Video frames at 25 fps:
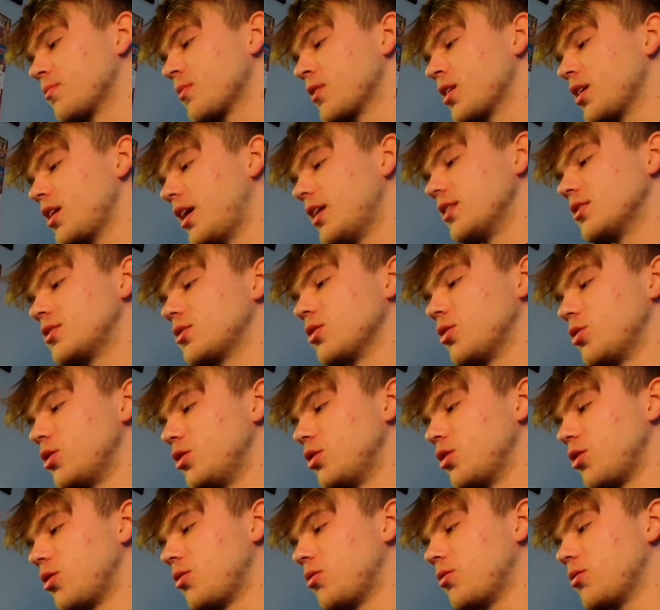And
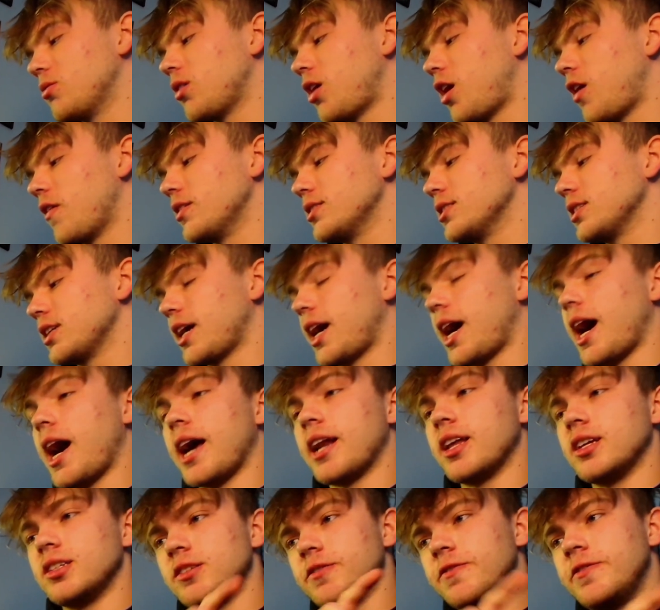so, obviously I had
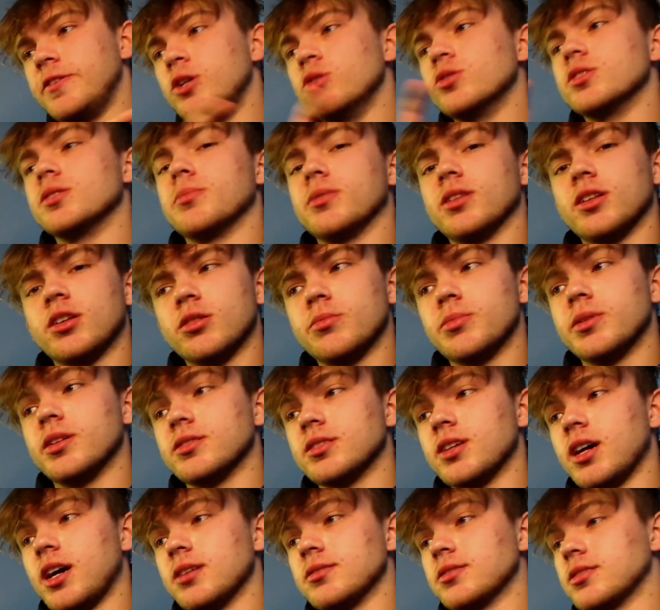to diffuse him a little bit of
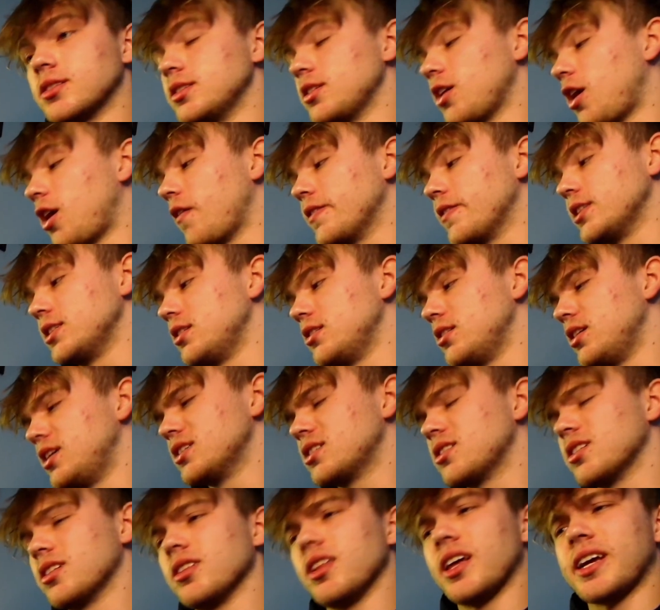times because obviously he's
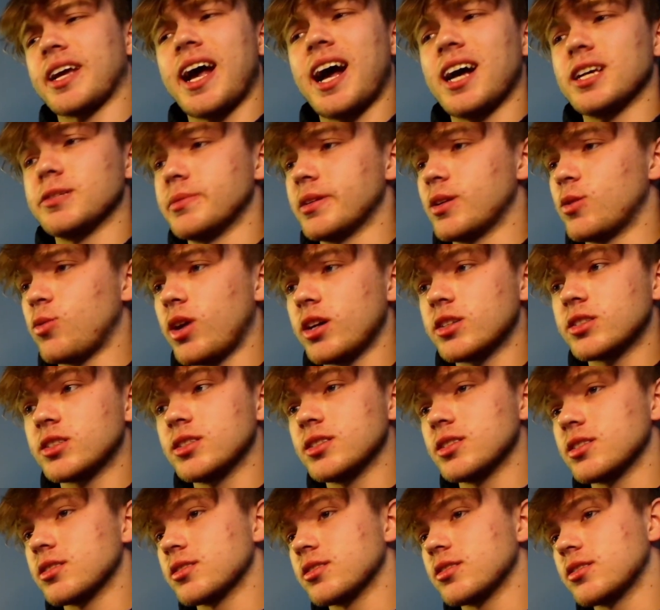going to like ask me
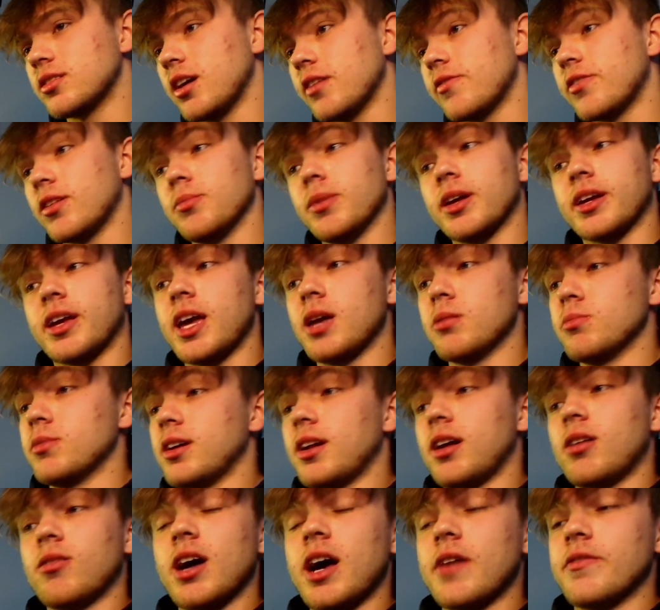questions and stuff. And I'm like, hey man, I
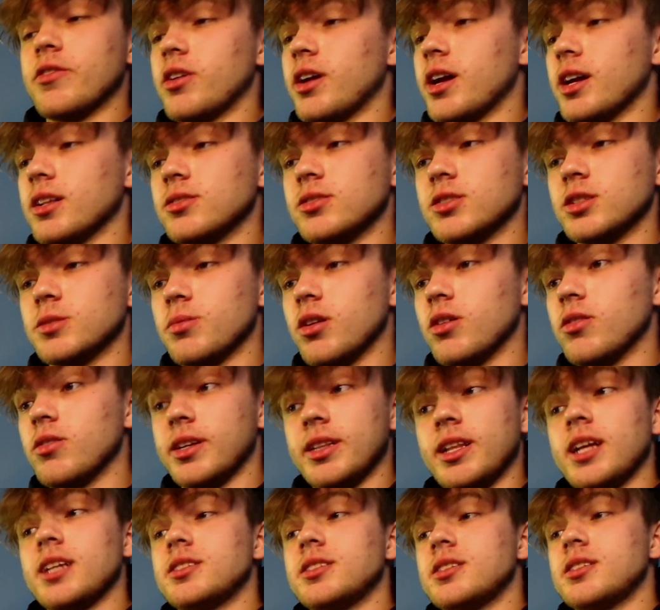don't have your answers, bro. And
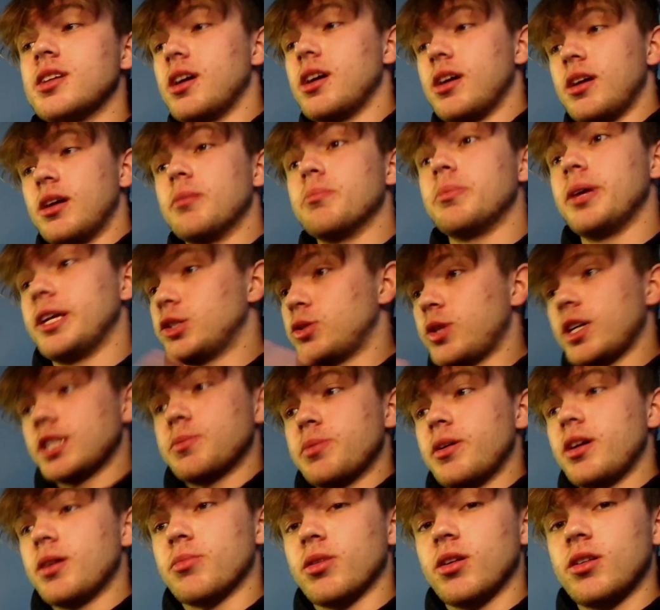that's being
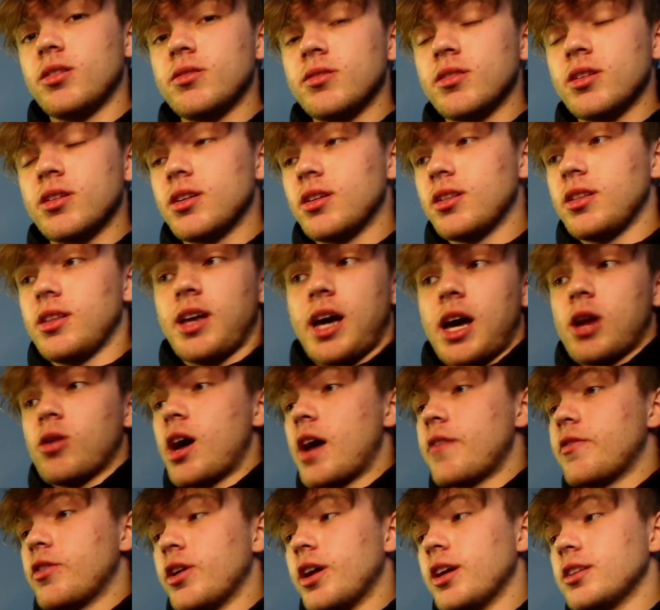transparent, bro. I don't
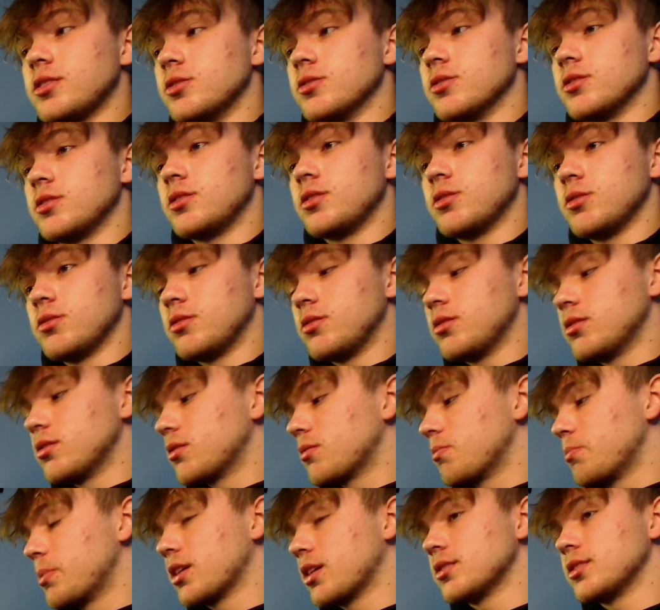have your answers
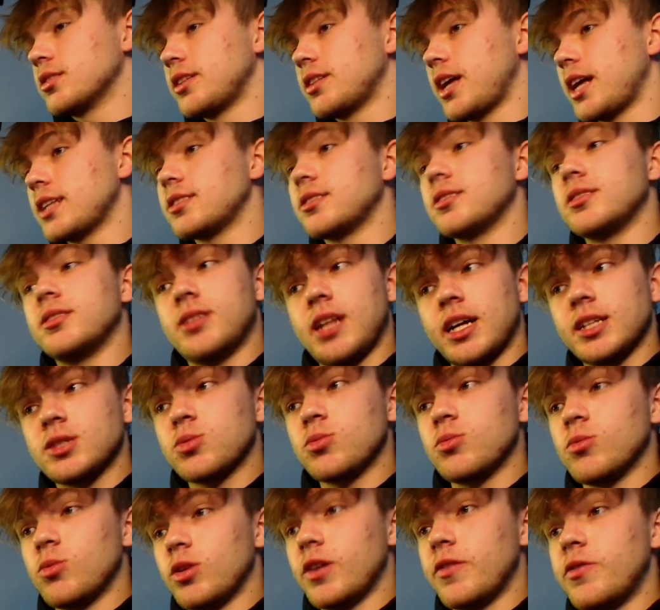because that's what,
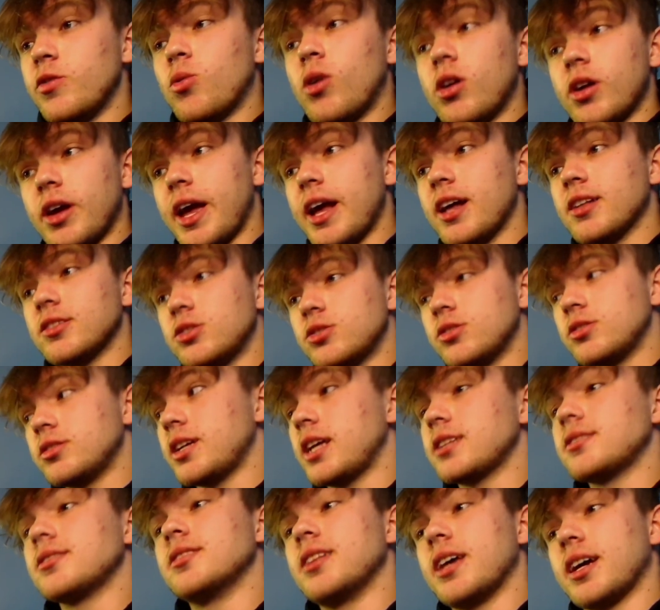if you want answers,
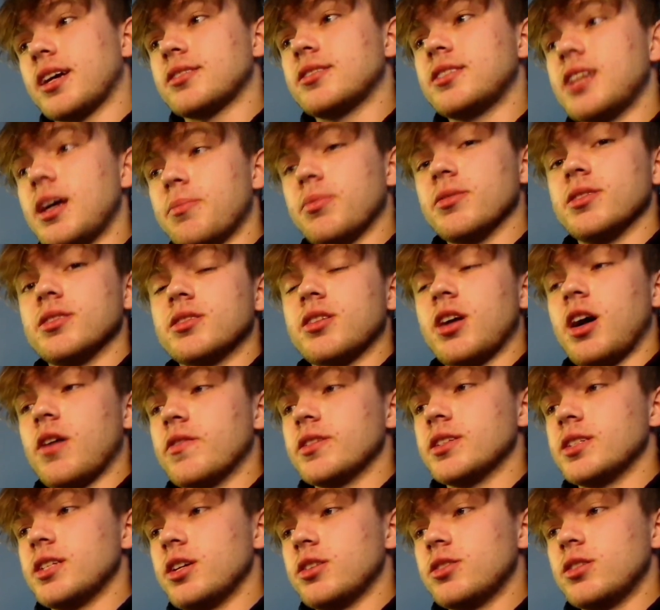that's the next step of this
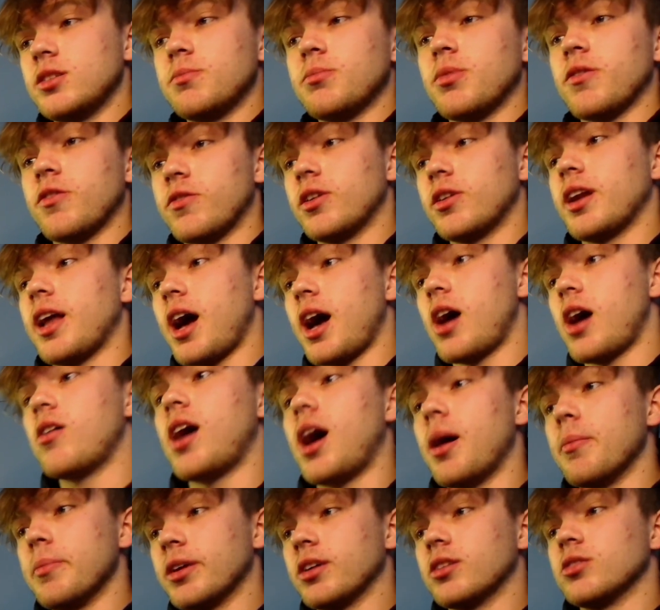conversation. But for now,
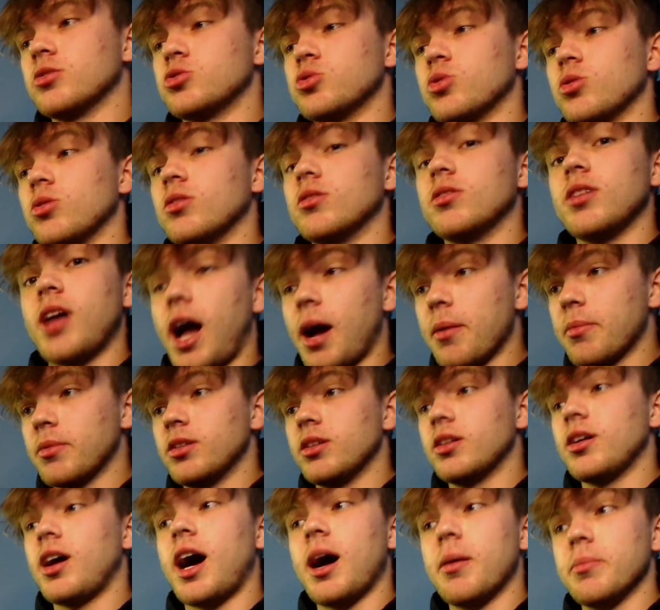I'm in control. I'm
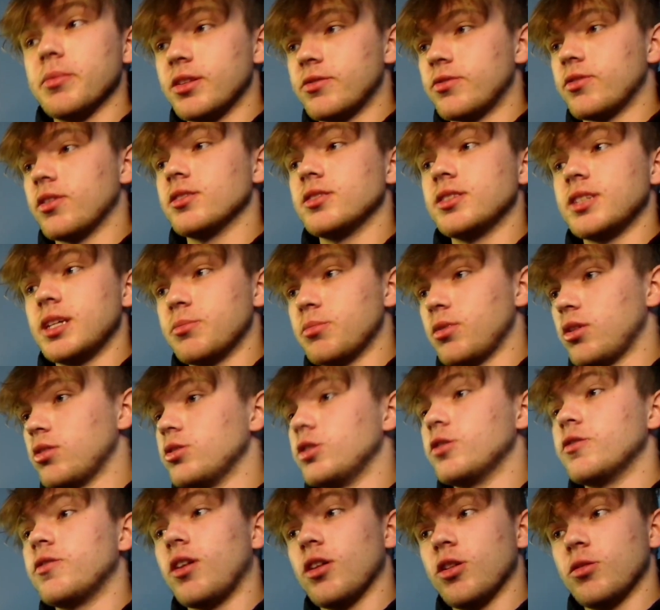in the front seat, bro. You
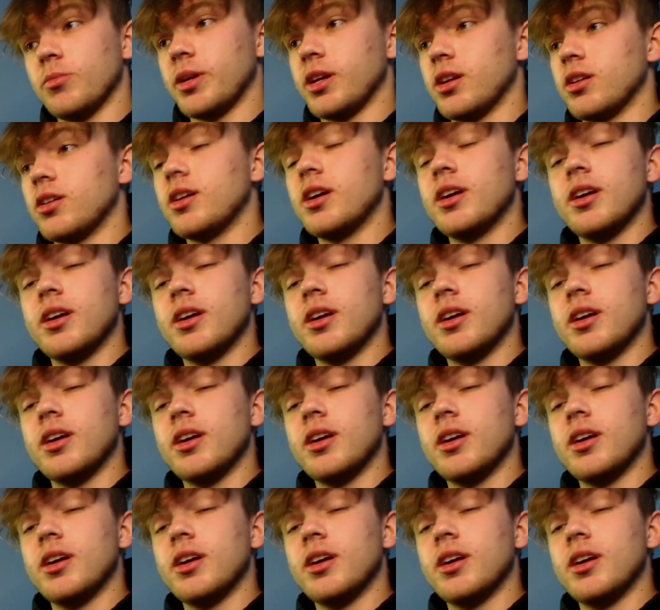follow me.